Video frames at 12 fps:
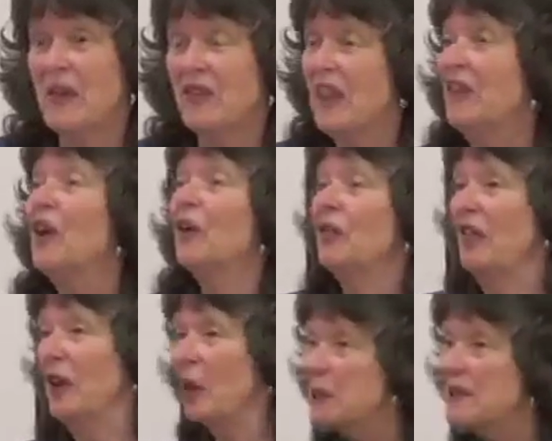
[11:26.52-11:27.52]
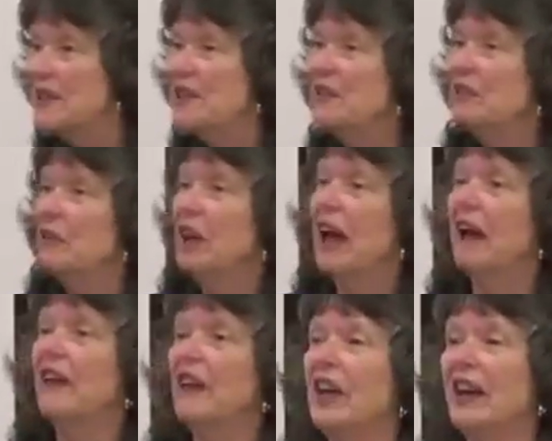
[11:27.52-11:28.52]
They're not the opposite of
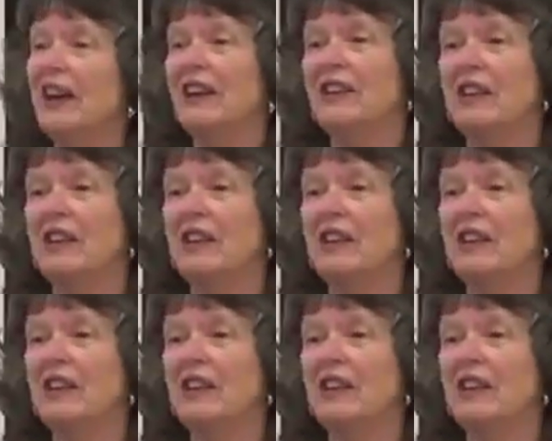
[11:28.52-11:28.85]
reality.